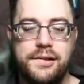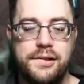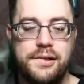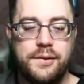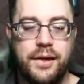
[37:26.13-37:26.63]

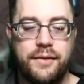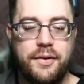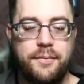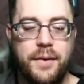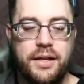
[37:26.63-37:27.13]
We have
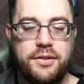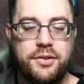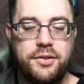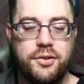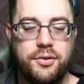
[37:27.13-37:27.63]
enough mana to
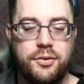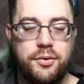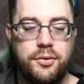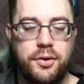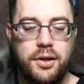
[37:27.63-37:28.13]

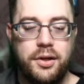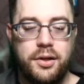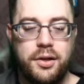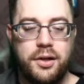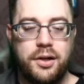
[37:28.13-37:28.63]
do
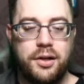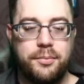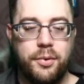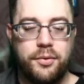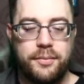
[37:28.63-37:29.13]

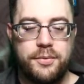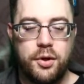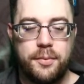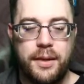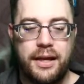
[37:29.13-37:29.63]
both
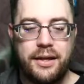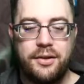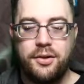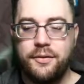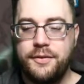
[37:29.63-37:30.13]
Absorb and
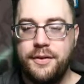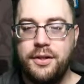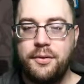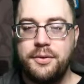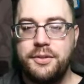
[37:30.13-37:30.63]
Dovin's
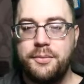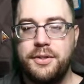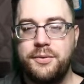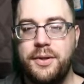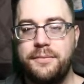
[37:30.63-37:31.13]
Veto, which is pretty
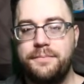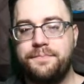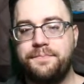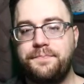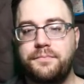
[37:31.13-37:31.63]
sweet.
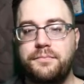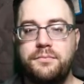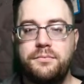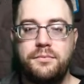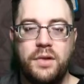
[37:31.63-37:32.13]

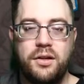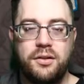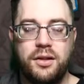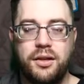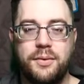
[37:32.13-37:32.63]

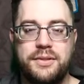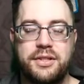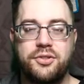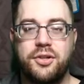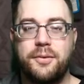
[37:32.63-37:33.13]
Locthwain's going
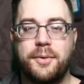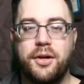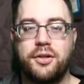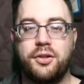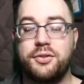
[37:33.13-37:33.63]
to draw them a
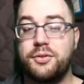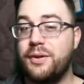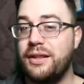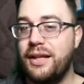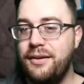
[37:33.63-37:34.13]
card, lose 3
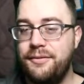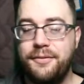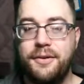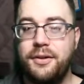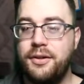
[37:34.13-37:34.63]

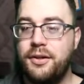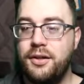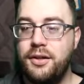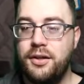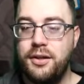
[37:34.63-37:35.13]
life.
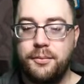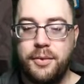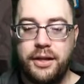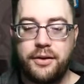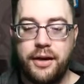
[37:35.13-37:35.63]

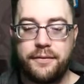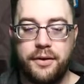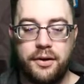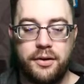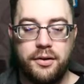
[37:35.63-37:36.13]

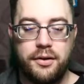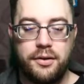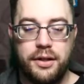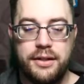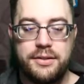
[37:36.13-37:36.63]
Playcrafter.
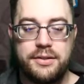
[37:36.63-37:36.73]
Let's